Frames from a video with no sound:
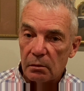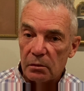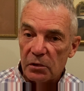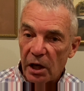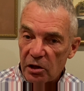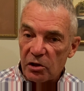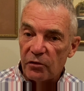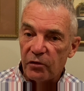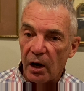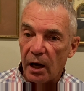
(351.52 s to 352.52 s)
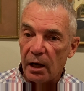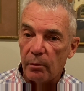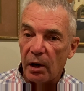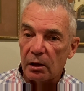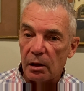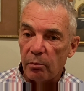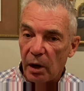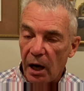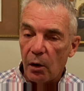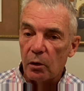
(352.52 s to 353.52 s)
testify about the
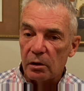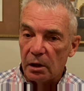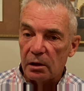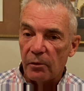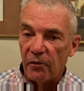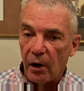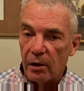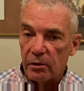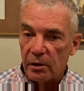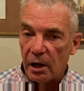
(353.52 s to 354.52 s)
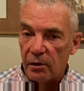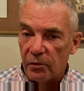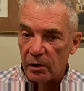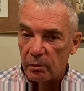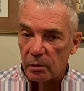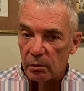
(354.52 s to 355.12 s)
power that the Father gave him.